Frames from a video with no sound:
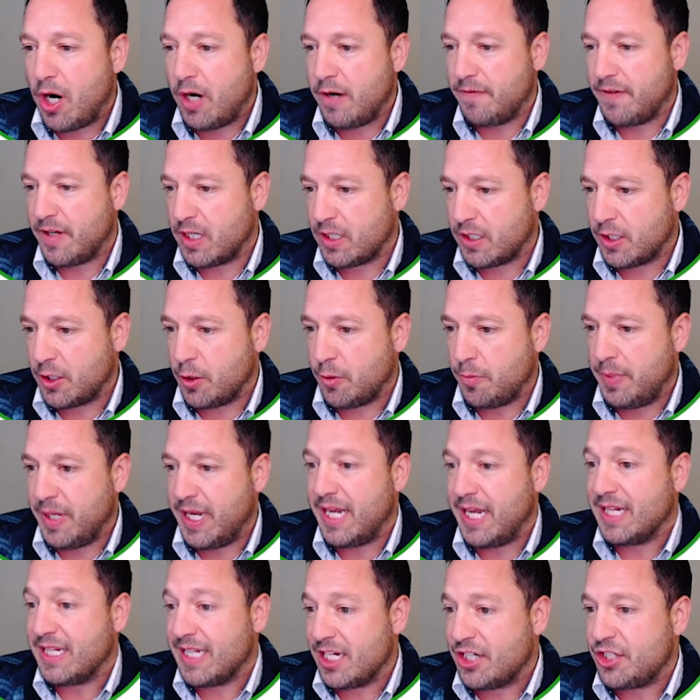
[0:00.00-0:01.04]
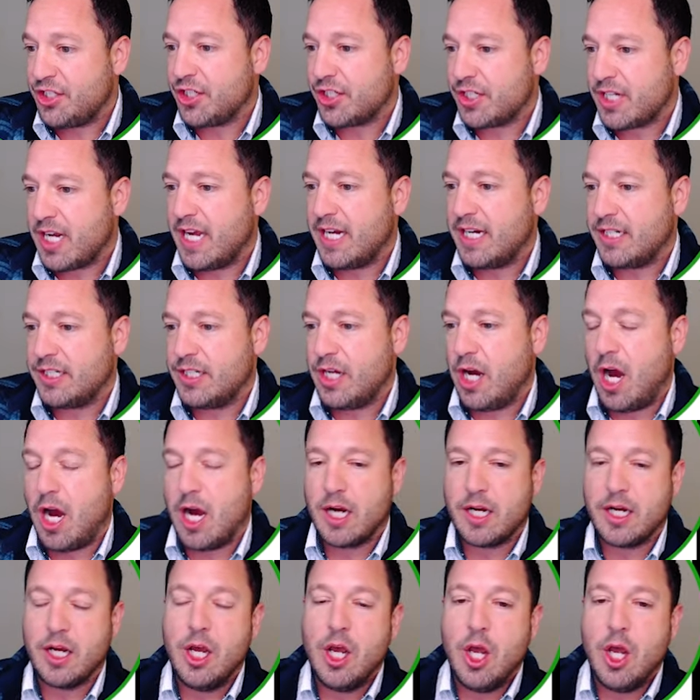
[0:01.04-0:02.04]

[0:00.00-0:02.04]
of it a little bit and let's just kind of talk.